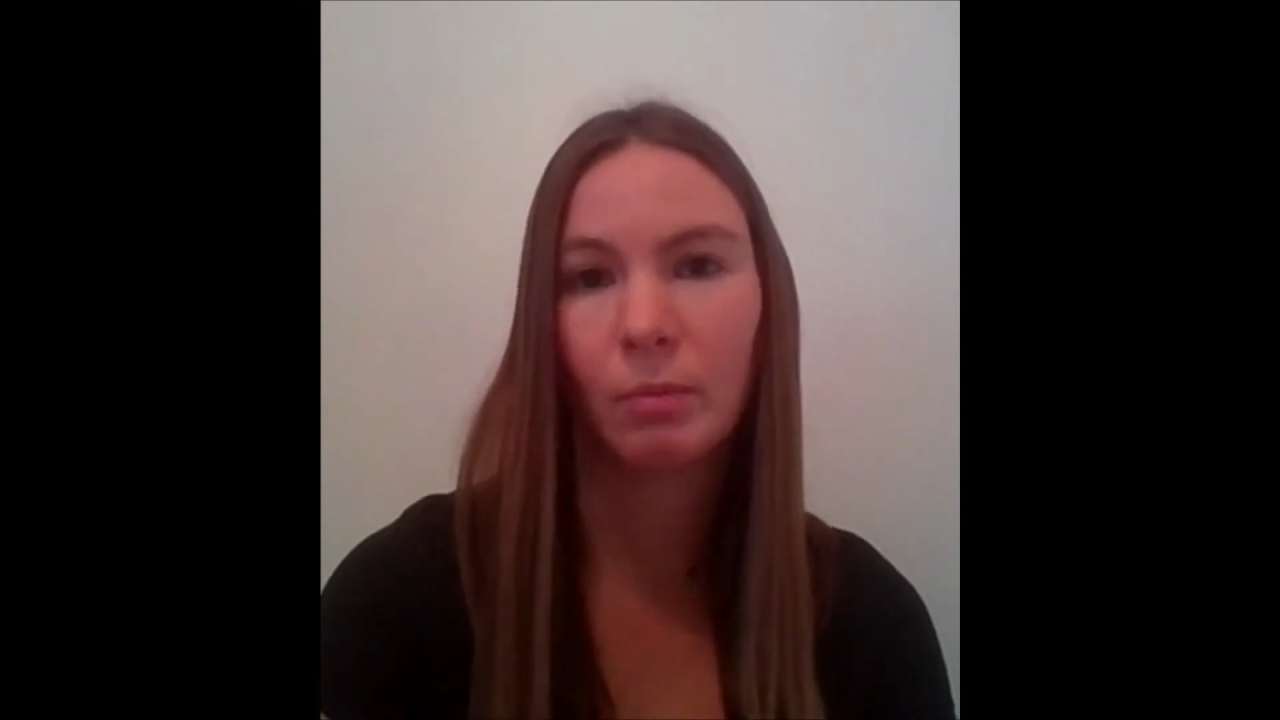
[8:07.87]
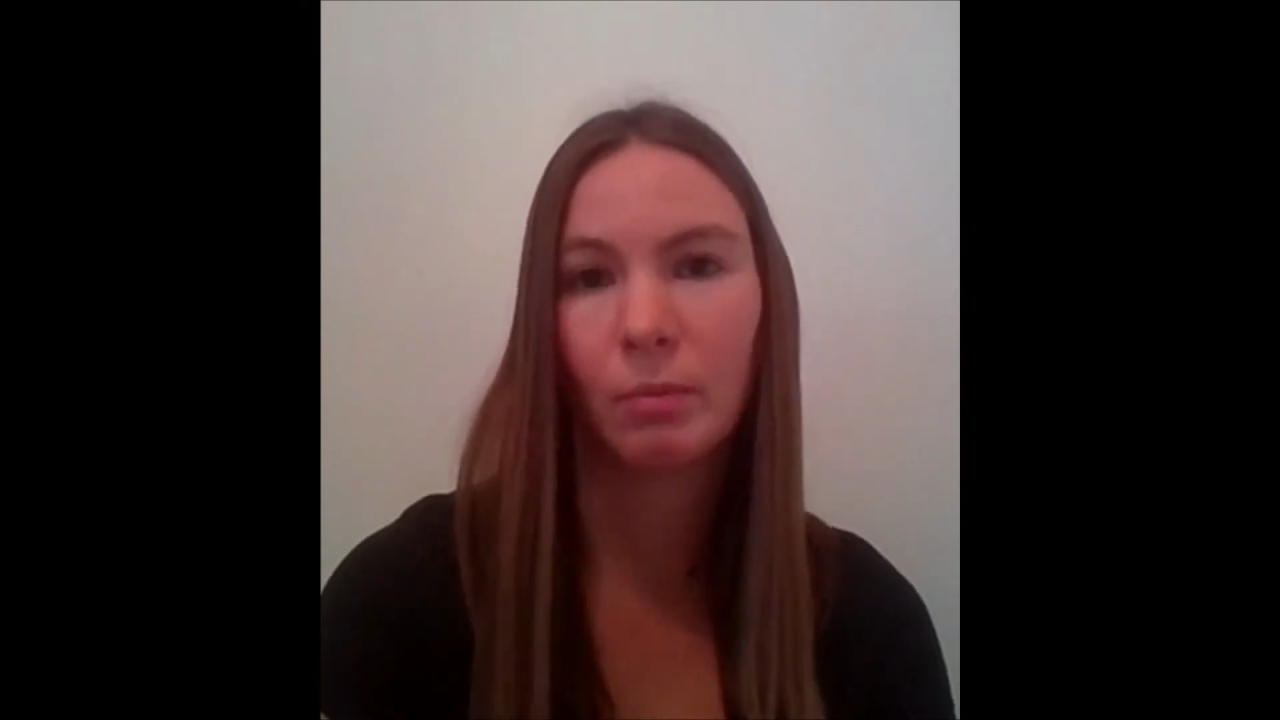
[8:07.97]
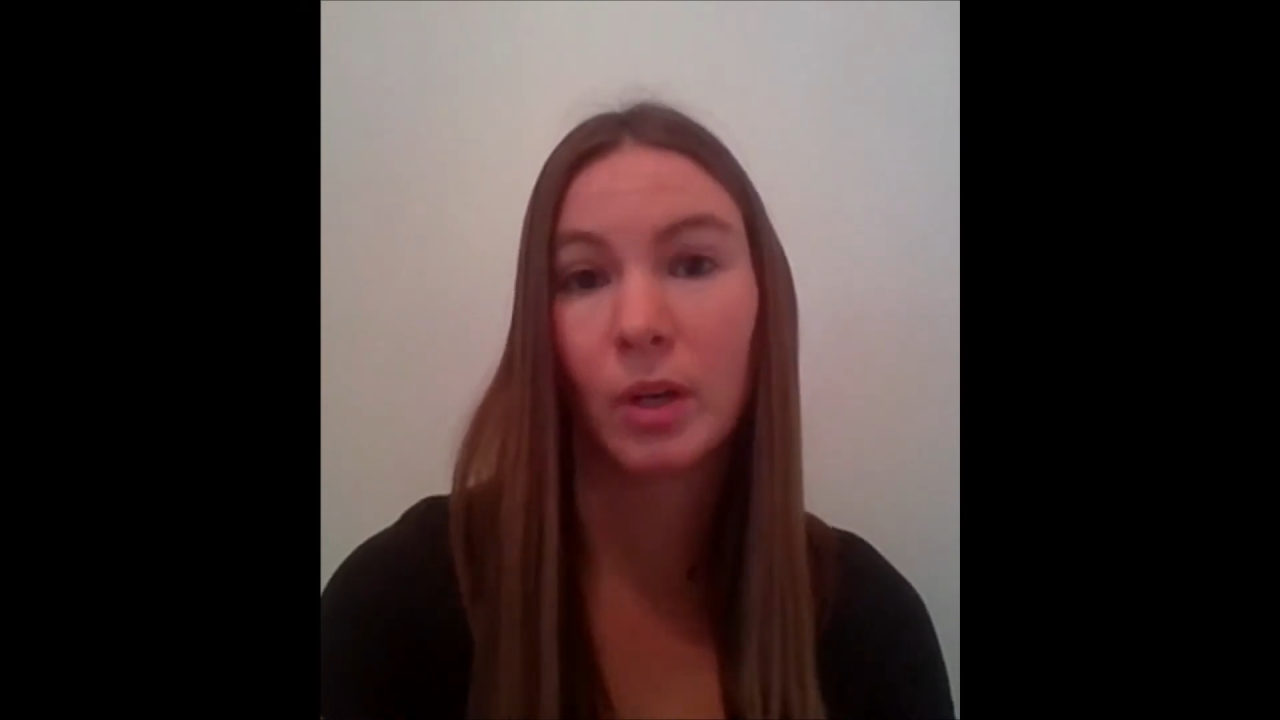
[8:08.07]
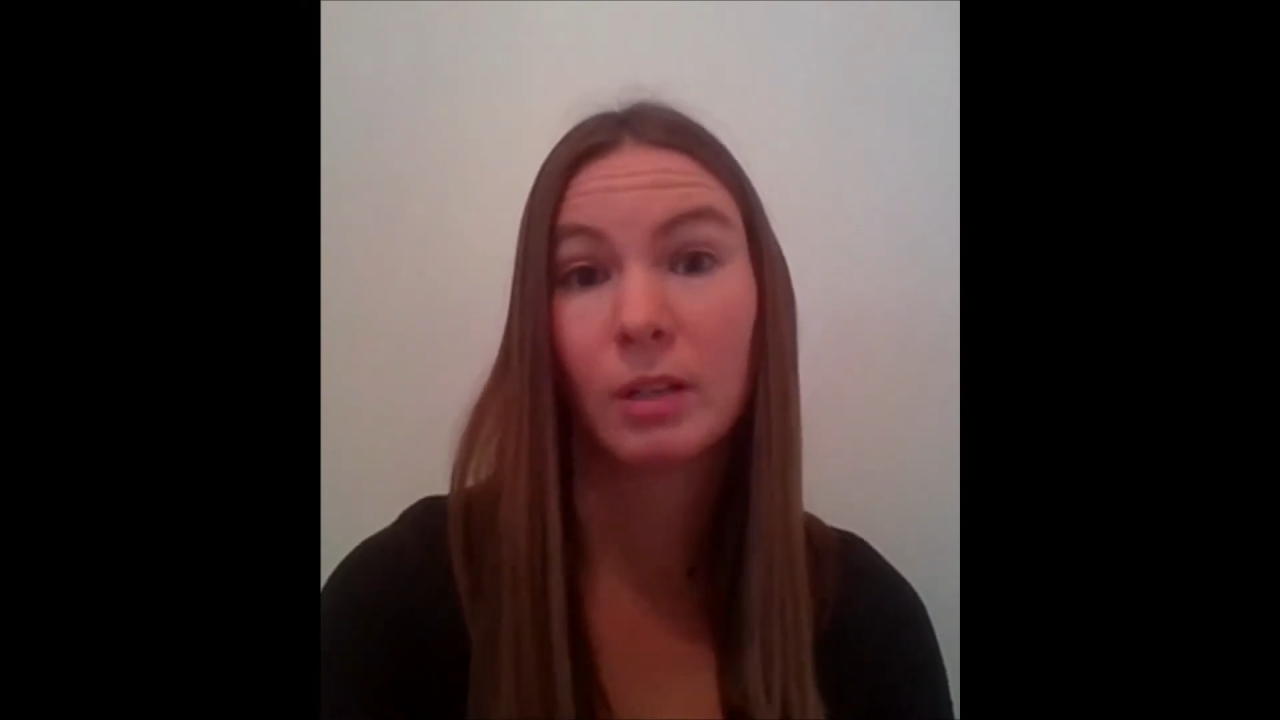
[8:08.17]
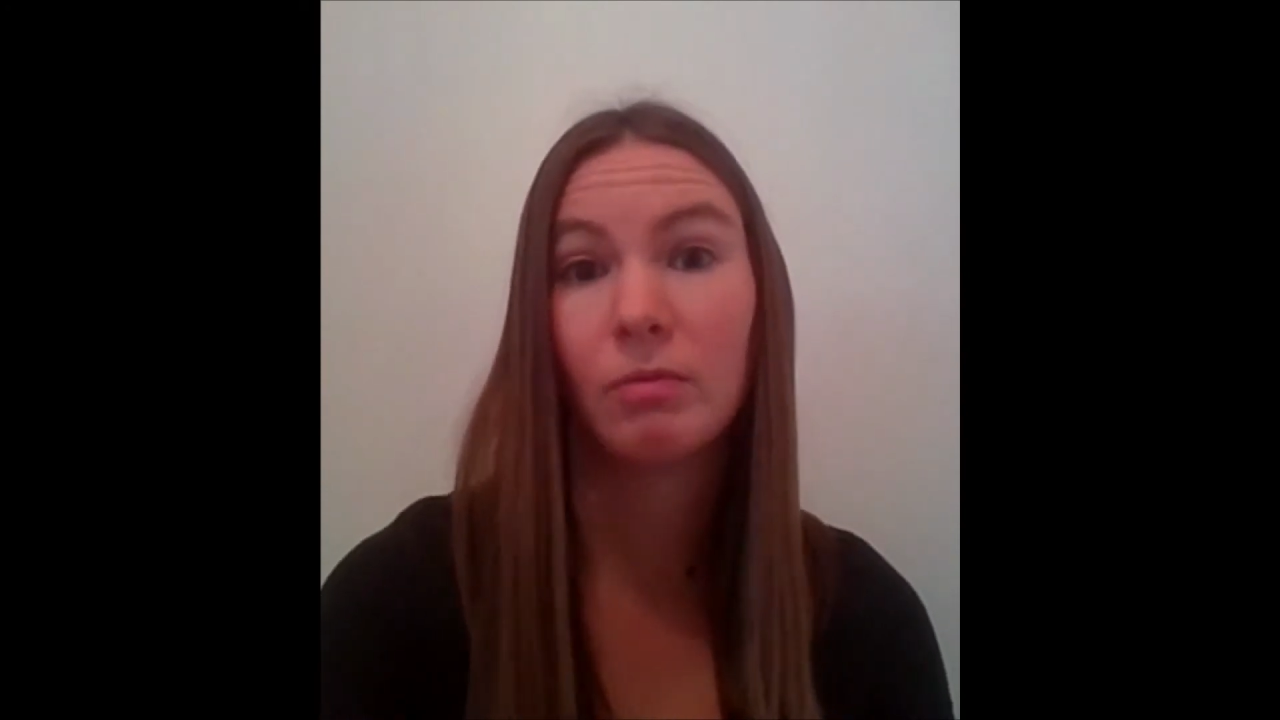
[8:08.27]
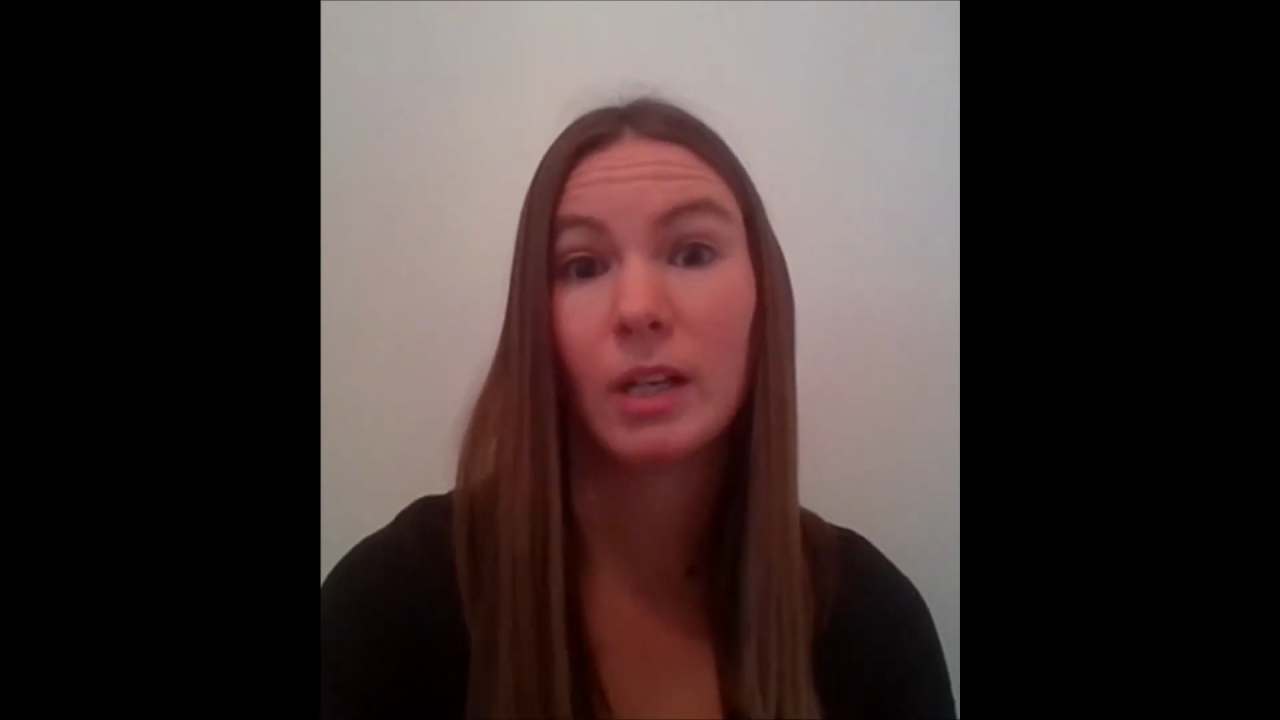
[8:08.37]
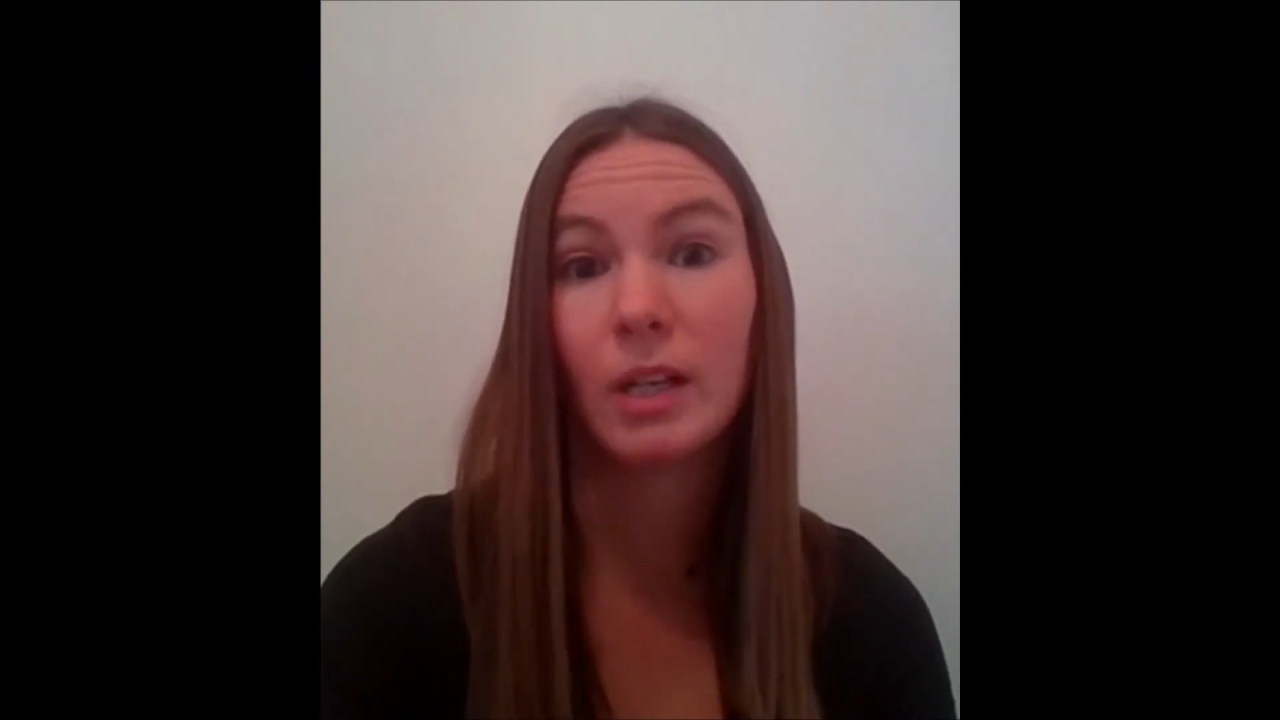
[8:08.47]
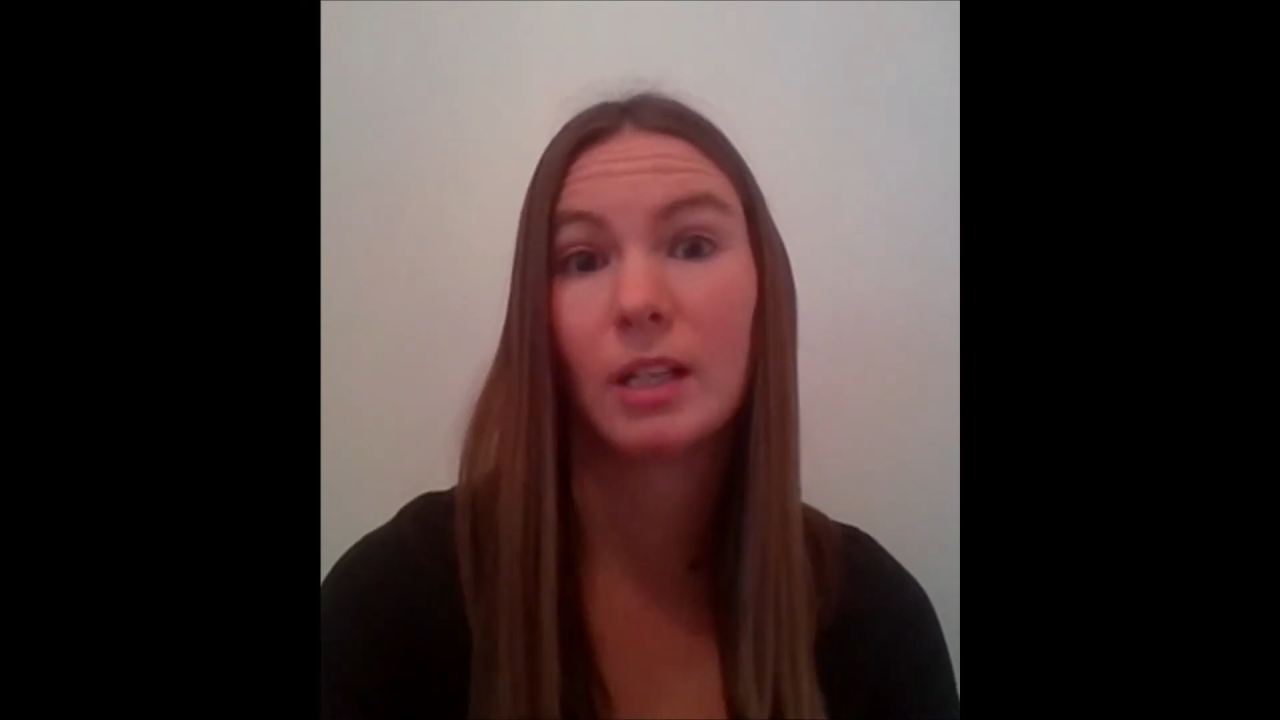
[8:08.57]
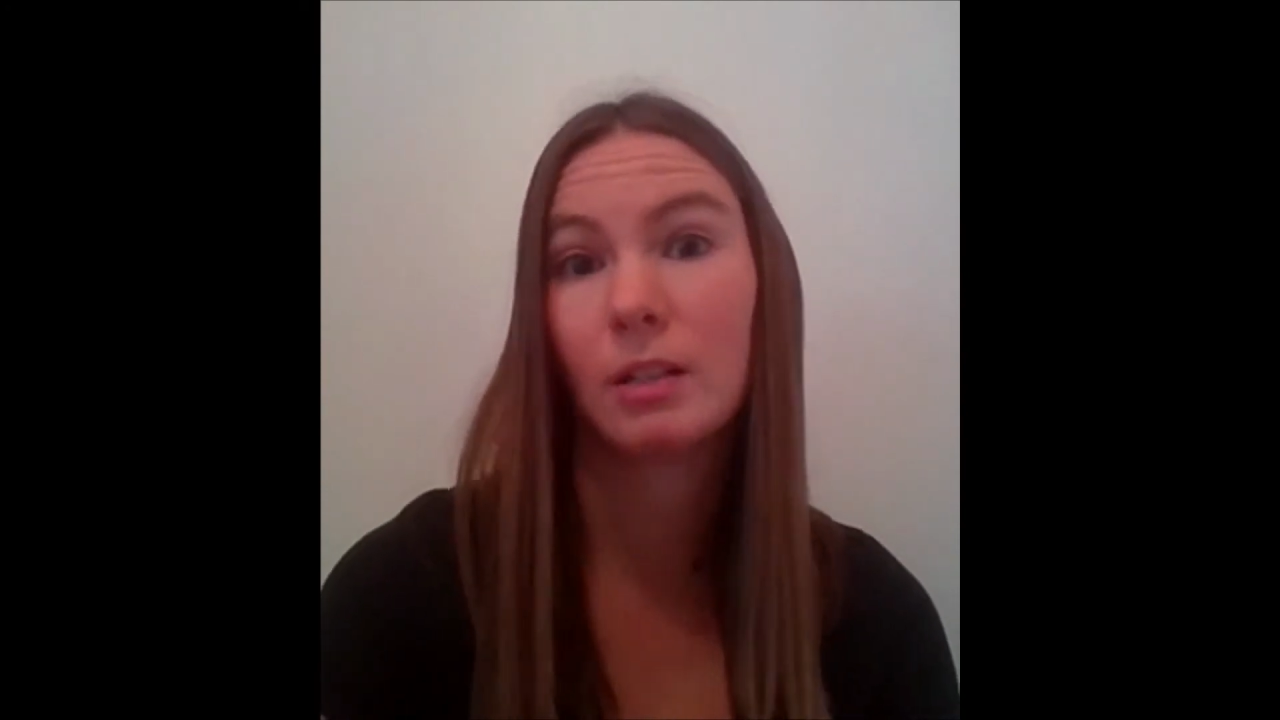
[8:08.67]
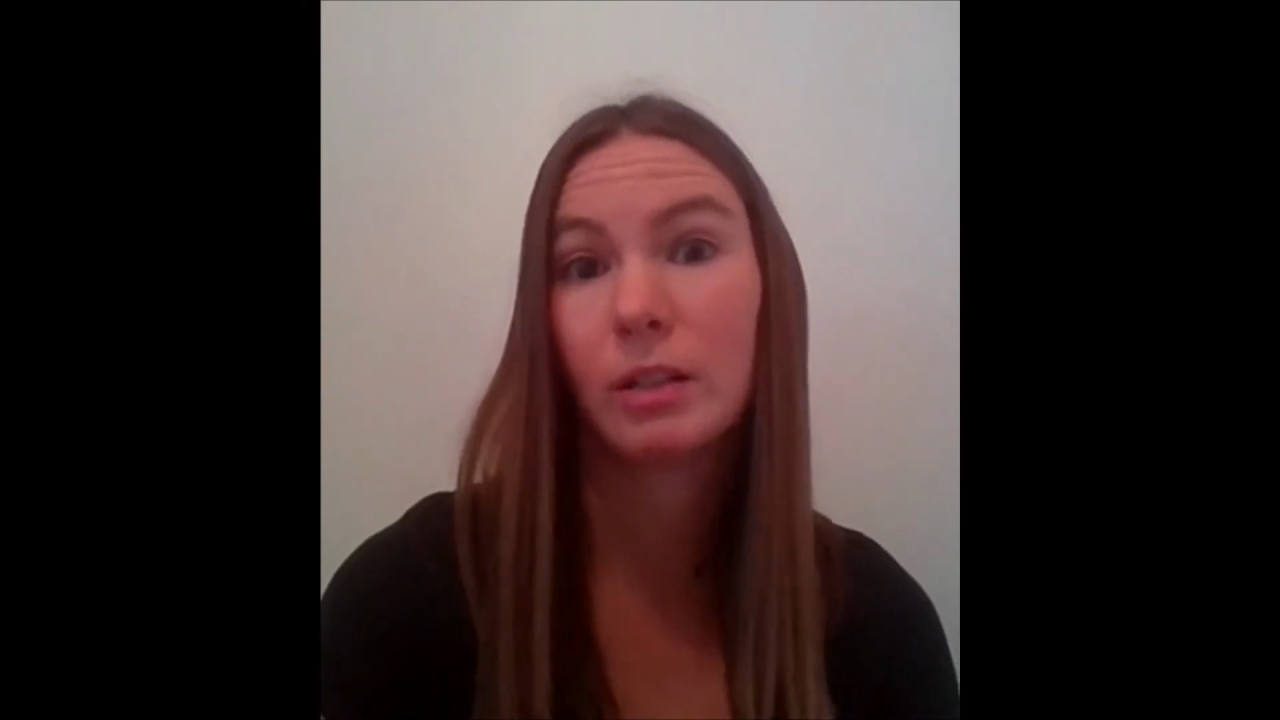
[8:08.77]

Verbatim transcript: work in really